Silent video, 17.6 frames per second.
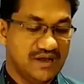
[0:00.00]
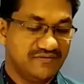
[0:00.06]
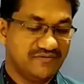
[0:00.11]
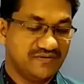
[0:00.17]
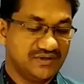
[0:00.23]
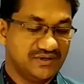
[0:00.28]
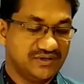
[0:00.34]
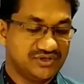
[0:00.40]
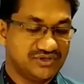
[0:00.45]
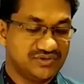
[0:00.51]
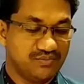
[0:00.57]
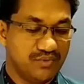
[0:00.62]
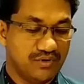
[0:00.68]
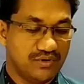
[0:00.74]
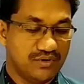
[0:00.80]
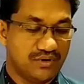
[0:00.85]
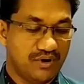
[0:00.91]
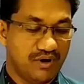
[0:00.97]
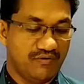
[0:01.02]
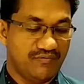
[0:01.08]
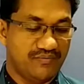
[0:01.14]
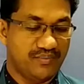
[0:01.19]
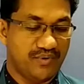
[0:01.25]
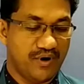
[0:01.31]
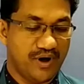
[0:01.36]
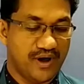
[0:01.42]
first book
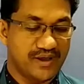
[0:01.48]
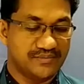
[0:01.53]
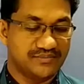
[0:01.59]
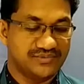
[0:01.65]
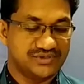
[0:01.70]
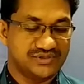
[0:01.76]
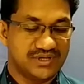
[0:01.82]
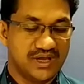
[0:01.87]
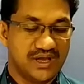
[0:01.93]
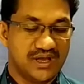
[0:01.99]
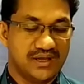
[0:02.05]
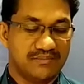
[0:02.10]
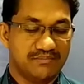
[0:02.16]
of poems,